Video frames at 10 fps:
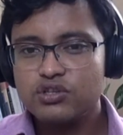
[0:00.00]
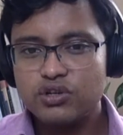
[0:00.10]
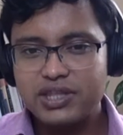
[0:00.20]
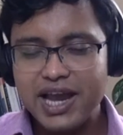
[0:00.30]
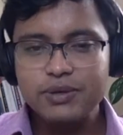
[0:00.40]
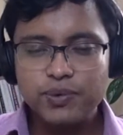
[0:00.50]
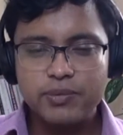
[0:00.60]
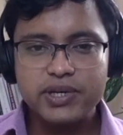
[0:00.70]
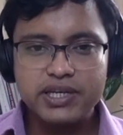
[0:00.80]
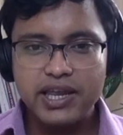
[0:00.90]
so that
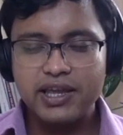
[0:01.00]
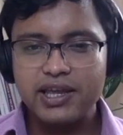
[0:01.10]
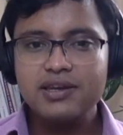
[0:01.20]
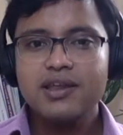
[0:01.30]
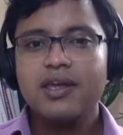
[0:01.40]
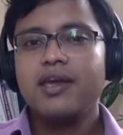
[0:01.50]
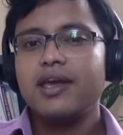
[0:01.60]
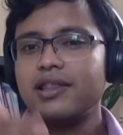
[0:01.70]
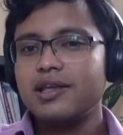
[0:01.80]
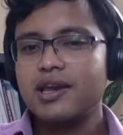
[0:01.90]
will be taken,
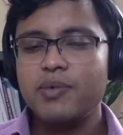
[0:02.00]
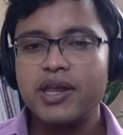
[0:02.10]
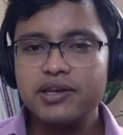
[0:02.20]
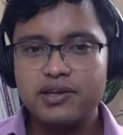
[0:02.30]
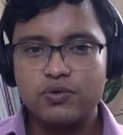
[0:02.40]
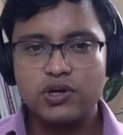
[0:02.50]
and the remainder,